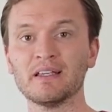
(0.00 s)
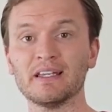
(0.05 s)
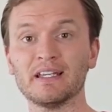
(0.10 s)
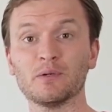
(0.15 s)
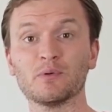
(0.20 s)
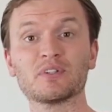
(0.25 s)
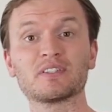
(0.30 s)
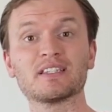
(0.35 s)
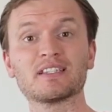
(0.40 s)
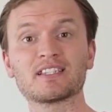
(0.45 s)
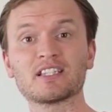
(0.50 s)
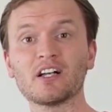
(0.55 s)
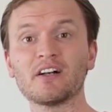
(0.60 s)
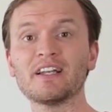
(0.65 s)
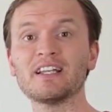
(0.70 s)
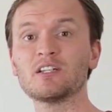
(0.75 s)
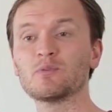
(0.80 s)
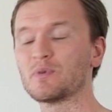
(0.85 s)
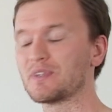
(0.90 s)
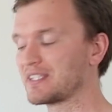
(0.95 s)
It was
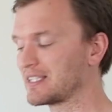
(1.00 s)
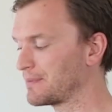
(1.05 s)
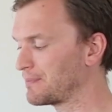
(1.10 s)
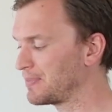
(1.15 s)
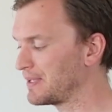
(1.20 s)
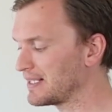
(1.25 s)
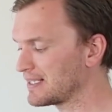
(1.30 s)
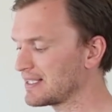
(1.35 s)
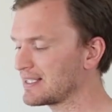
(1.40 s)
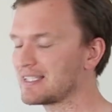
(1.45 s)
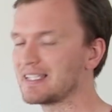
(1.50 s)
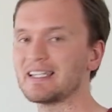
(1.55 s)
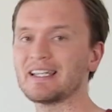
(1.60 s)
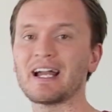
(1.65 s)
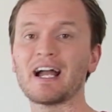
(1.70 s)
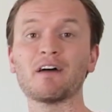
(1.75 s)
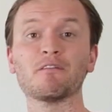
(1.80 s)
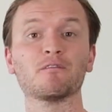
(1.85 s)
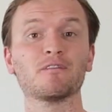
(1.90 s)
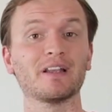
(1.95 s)
designed with simplicity
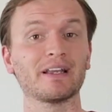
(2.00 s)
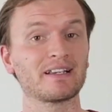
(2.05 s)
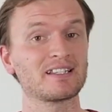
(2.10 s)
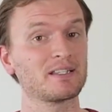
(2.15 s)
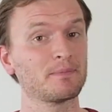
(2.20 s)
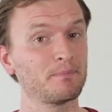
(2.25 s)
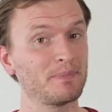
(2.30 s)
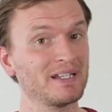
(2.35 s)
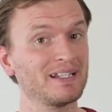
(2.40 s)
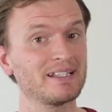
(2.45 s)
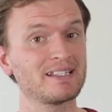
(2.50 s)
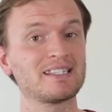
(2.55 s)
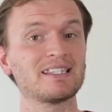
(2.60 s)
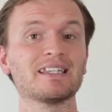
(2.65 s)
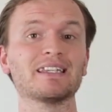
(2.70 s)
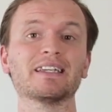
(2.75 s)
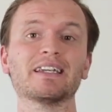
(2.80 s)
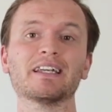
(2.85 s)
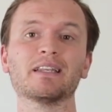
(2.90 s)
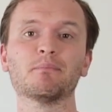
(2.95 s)
and
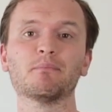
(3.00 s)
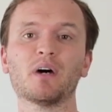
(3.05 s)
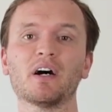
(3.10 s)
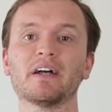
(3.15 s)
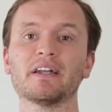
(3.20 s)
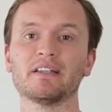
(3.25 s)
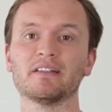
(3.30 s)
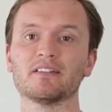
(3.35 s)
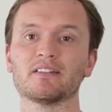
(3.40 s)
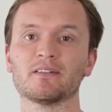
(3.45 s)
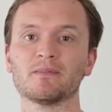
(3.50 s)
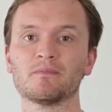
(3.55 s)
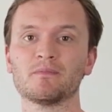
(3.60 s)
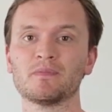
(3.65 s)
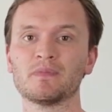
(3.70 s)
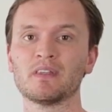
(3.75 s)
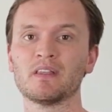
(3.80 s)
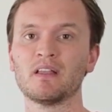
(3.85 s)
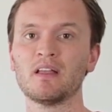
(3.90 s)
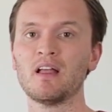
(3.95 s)
flexibility in mind.
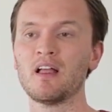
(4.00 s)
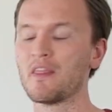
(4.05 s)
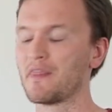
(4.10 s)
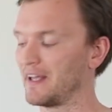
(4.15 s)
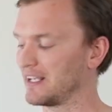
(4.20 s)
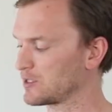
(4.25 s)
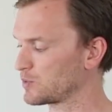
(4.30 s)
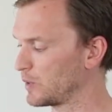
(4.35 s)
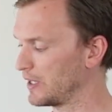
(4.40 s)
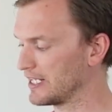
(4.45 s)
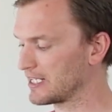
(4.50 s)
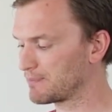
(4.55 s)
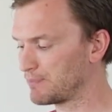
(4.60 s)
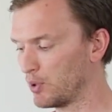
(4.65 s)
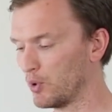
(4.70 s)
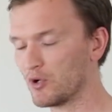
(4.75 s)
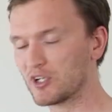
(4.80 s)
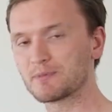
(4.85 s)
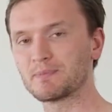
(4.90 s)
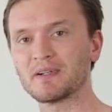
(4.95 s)
That's why it's
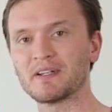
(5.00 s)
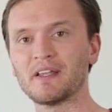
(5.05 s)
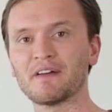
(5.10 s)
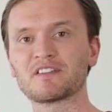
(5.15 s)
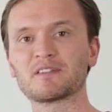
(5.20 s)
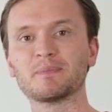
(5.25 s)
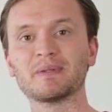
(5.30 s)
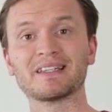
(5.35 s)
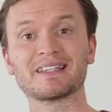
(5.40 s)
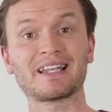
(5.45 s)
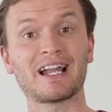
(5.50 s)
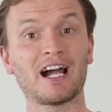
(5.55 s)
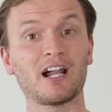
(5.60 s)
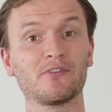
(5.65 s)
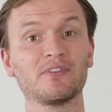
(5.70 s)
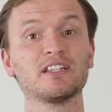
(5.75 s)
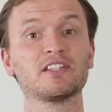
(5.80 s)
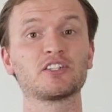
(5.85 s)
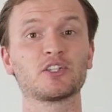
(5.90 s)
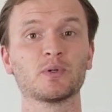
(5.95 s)
portable enough to be
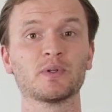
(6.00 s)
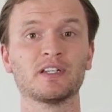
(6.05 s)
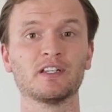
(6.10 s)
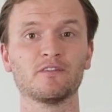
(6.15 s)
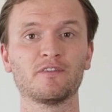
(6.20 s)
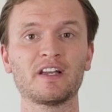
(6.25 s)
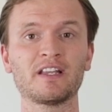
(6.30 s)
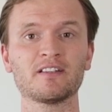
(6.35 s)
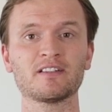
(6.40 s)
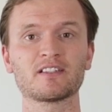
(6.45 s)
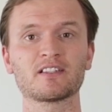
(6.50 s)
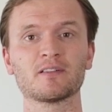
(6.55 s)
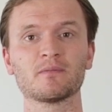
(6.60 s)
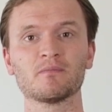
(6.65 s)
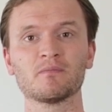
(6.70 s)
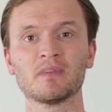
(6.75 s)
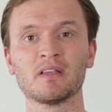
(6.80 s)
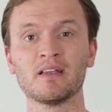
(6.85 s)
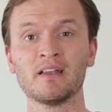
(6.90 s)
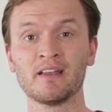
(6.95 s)
carried to an event,
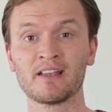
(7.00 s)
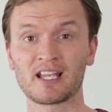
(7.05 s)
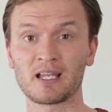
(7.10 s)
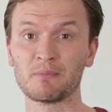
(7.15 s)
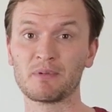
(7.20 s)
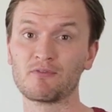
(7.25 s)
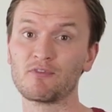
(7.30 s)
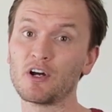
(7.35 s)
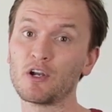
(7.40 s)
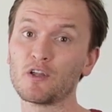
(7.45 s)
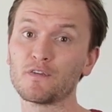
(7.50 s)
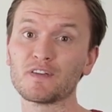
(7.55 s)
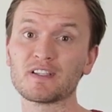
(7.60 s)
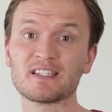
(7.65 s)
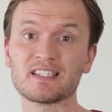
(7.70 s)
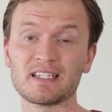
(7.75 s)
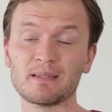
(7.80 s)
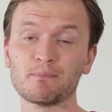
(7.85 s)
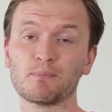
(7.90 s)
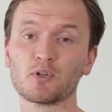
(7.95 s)
can be run off a
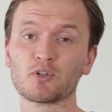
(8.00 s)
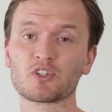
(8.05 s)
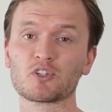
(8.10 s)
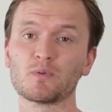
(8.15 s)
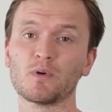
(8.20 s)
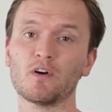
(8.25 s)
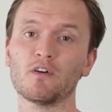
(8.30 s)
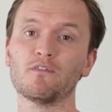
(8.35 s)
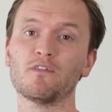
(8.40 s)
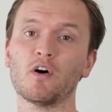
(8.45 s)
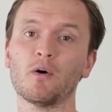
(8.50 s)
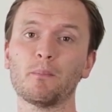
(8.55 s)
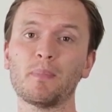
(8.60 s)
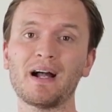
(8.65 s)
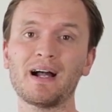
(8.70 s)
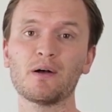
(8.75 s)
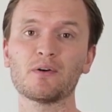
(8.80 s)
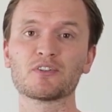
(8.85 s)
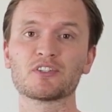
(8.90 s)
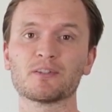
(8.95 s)
simple 12 volt
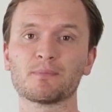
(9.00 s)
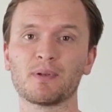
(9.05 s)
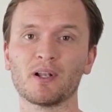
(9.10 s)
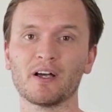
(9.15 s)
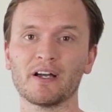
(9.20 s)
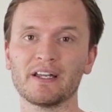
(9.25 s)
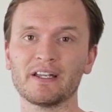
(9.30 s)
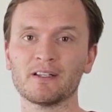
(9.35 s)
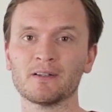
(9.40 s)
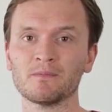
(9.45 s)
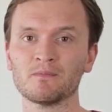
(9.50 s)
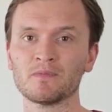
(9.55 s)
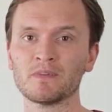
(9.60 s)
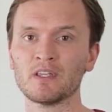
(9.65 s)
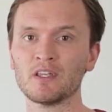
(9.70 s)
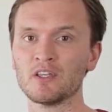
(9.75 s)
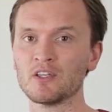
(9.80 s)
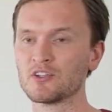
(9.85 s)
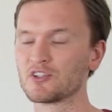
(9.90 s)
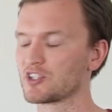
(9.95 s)
power supply,
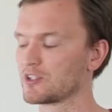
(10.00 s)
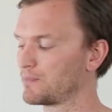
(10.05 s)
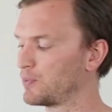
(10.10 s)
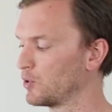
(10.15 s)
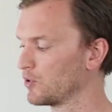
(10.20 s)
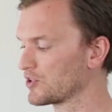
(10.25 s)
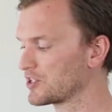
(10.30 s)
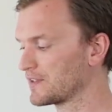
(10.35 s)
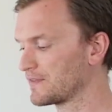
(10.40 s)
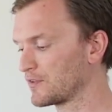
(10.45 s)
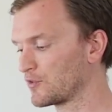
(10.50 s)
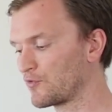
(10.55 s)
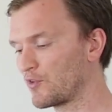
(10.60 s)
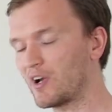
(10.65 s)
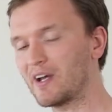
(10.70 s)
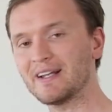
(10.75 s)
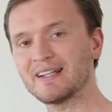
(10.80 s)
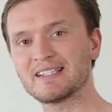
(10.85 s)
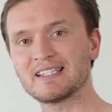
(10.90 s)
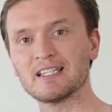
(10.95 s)
supports a
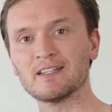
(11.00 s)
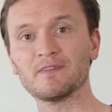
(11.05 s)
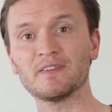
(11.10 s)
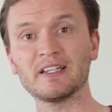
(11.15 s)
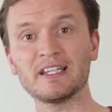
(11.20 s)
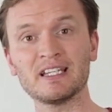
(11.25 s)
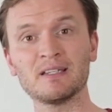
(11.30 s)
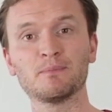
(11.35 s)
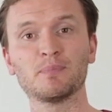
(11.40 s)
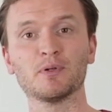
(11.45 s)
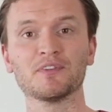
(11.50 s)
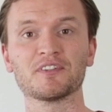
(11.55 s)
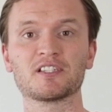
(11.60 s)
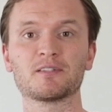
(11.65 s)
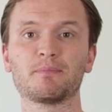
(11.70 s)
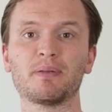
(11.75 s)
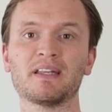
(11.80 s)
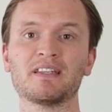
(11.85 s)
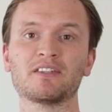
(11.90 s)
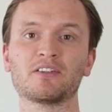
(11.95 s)
variety of inputs
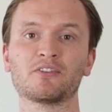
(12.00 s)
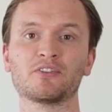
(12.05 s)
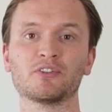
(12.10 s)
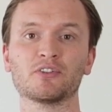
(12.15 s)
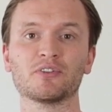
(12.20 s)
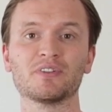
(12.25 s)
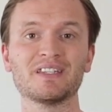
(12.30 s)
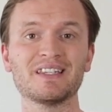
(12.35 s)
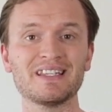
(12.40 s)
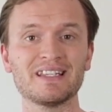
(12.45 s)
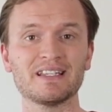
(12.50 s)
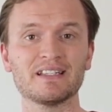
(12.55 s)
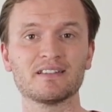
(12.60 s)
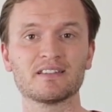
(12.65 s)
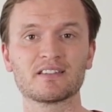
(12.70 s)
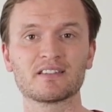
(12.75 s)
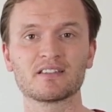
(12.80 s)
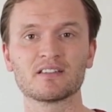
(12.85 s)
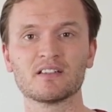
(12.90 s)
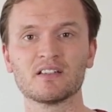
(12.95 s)
depending on your
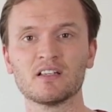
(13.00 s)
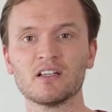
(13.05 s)
needs,